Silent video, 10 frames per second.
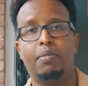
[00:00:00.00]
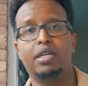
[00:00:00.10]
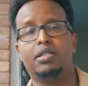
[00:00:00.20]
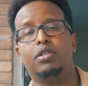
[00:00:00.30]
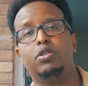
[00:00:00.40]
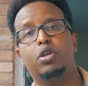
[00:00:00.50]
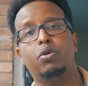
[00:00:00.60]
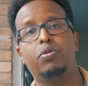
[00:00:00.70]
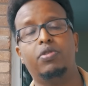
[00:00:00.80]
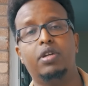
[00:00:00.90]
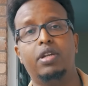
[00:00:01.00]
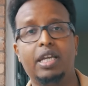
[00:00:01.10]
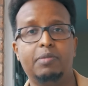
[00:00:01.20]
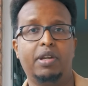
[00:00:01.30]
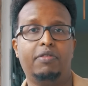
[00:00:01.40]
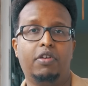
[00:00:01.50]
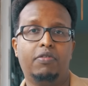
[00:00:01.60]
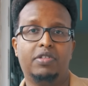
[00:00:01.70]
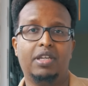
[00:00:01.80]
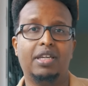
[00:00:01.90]
Amazing. So the next benefit
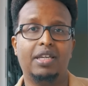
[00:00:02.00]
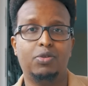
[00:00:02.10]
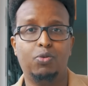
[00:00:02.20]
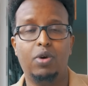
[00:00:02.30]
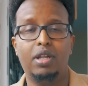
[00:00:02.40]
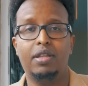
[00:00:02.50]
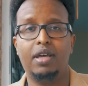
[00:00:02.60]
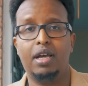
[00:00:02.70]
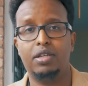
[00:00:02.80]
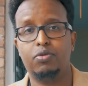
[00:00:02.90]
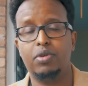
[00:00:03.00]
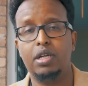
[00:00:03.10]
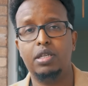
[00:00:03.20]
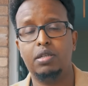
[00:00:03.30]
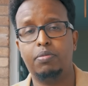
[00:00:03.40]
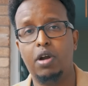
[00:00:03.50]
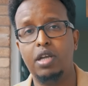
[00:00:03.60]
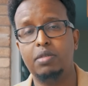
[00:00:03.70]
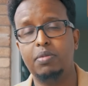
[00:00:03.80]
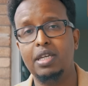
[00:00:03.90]
of zinc is one that has really
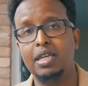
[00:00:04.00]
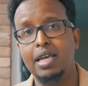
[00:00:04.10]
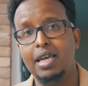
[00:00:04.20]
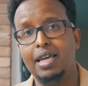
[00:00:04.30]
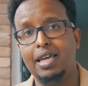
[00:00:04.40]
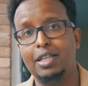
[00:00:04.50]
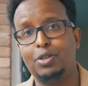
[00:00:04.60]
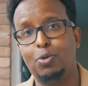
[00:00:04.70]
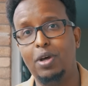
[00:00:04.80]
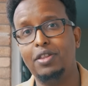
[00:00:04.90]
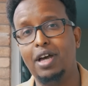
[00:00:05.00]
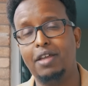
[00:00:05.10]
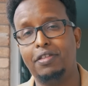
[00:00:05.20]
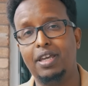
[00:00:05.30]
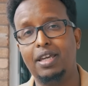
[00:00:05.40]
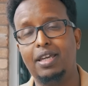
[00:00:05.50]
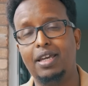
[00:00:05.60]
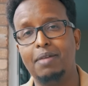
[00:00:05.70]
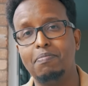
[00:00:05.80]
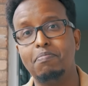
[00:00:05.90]
surprised me. It's one that I think
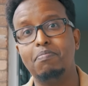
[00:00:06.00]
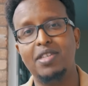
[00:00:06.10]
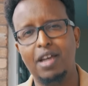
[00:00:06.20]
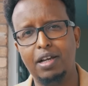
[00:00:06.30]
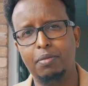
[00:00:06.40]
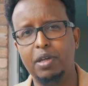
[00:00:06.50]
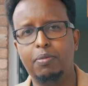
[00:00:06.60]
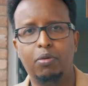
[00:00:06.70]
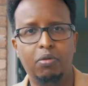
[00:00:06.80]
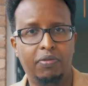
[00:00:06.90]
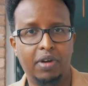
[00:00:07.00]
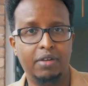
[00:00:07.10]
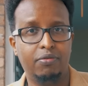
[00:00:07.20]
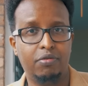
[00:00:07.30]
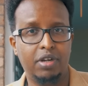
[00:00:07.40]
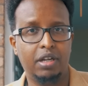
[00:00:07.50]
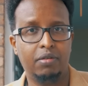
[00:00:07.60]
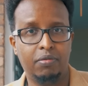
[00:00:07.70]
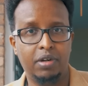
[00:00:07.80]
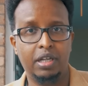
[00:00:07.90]
younger people will find
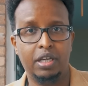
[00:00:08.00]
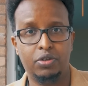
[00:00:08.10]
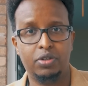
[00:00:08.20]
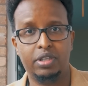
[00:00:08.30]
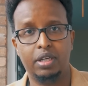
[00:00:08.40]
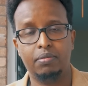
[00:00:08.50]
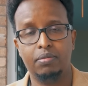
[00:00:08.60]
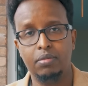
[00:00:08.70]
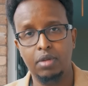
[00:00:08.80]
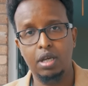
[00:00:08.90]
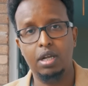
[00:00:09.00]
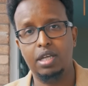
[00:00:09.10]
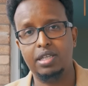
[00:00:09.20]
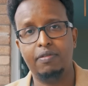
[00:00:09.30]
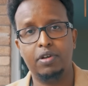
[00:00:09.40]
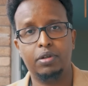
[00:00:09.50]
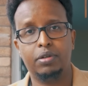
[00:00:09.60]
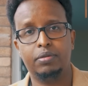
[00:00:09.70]
really, really interesting. Let's have a look.